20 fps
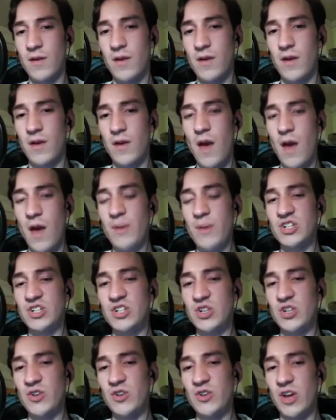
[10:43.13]
I mean, sure,
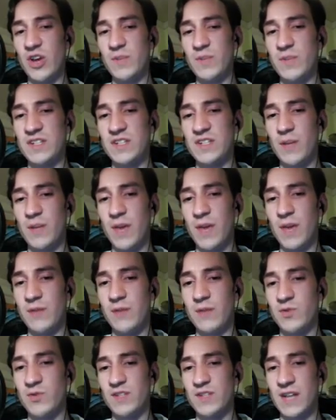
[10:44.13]
there are going to be some games where
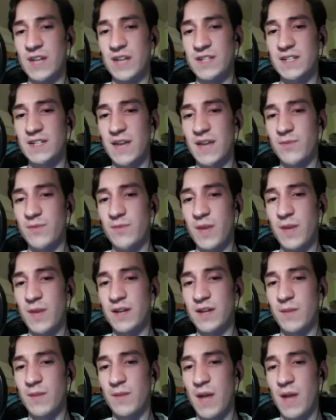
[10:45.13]
it's nice to have the main deck
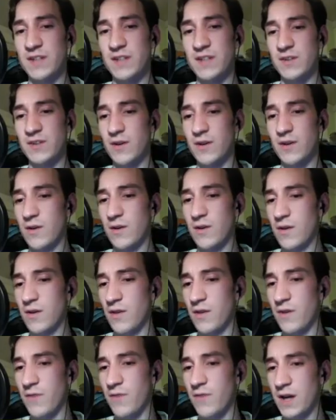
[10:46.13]
Massacre
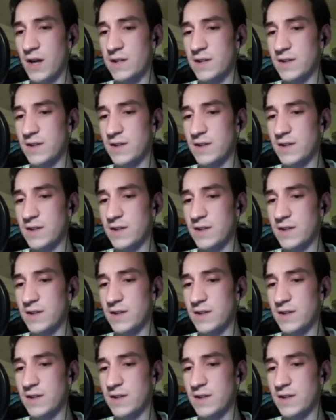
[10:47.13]
effect.